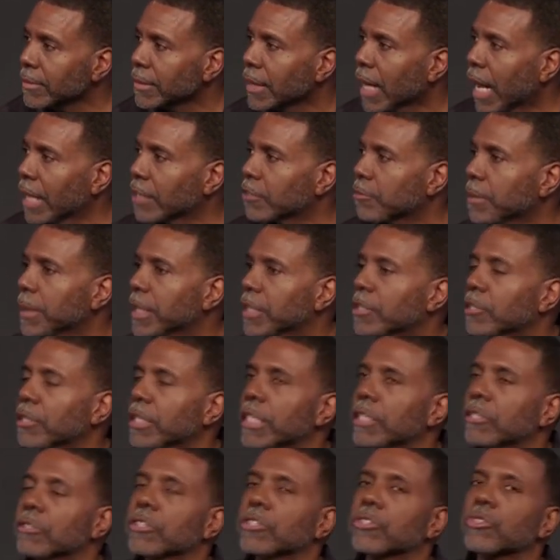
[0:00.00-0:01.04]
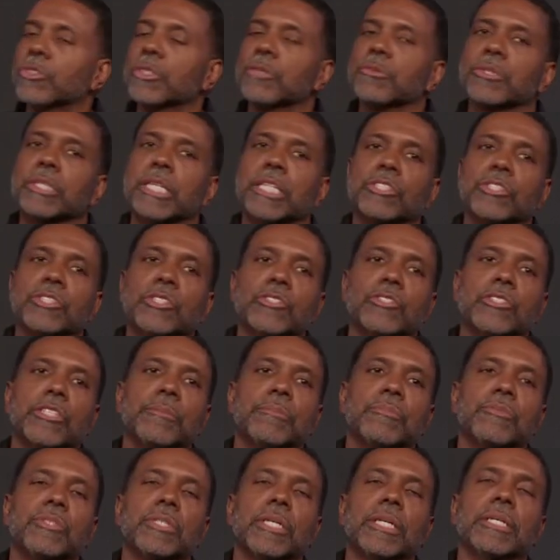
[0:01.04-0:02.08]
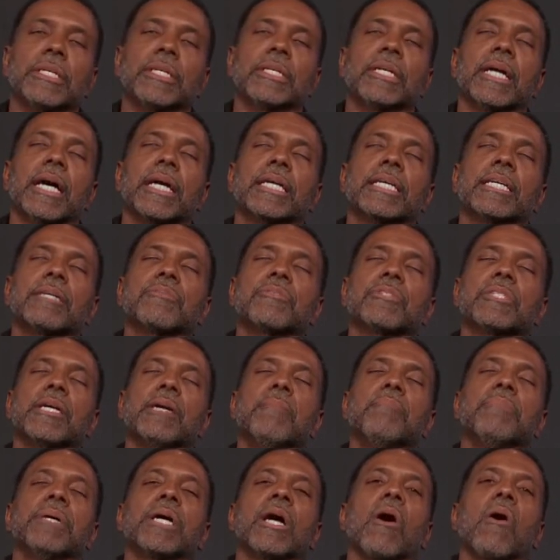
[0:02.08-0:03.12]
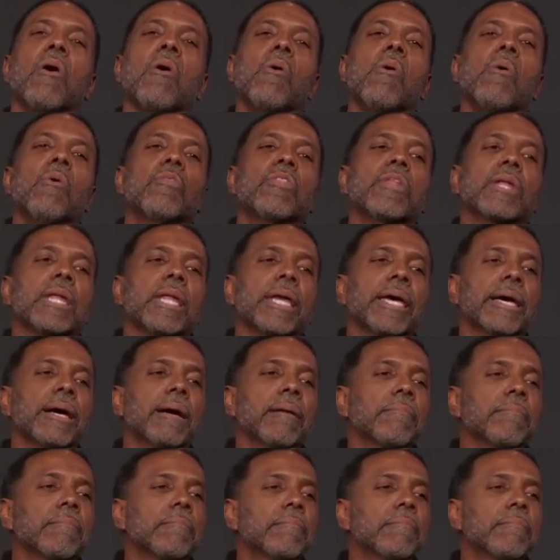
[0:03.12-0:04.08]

I was meditating on this scripture. I showed up Sunday and I kept saying, Behold the Lamb.